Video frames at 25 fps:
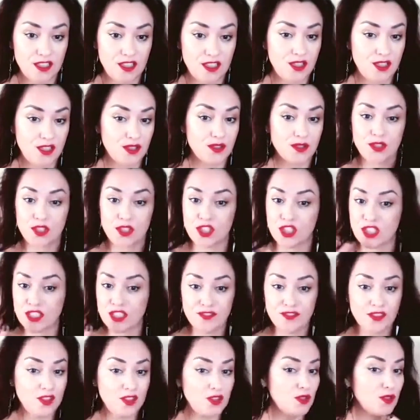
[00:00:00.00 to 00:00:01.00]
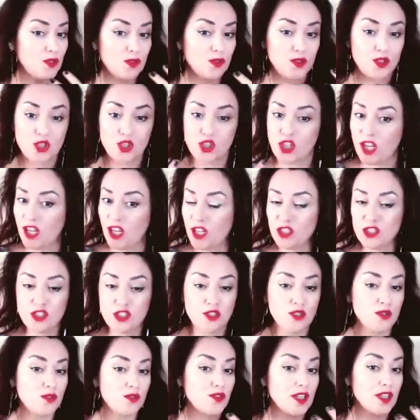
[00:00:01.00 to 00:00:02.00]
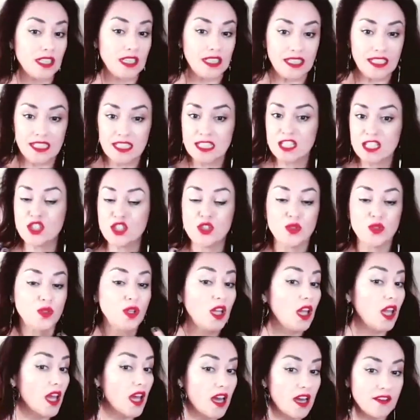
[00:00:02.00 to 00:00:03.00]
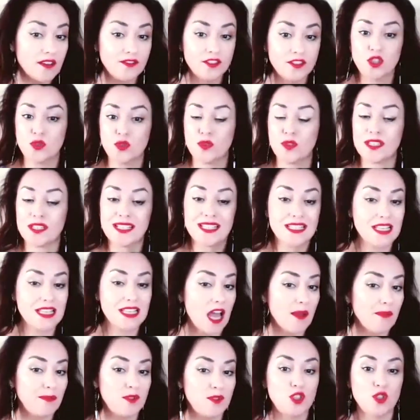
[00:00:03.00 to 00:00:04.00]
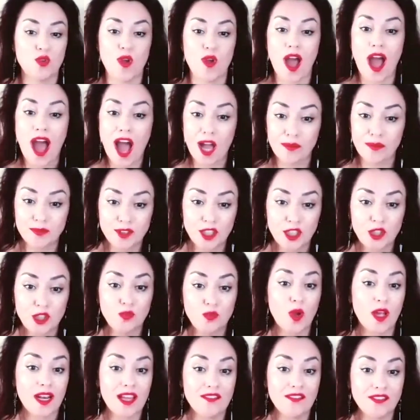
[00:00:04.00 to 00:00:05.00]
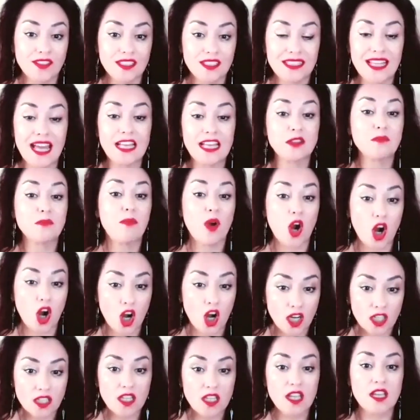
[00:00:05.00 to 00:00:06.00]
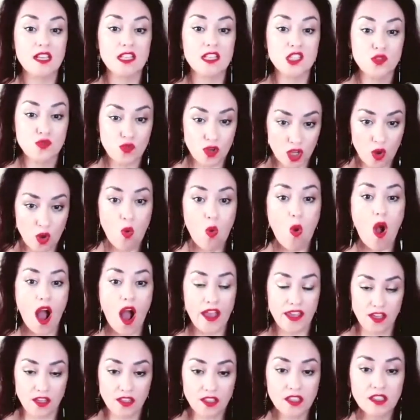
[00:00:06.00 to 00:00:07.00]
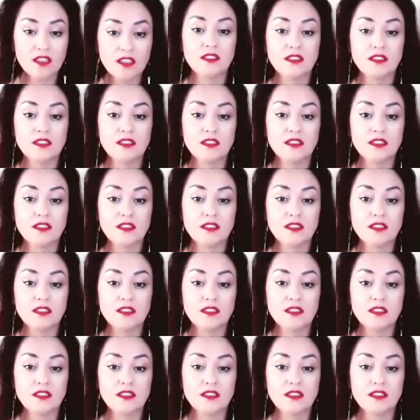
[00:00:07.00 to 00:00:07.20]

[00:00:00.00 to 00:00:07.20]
to shift, to change, to release, to love, to accept, to update, whatever that part is required.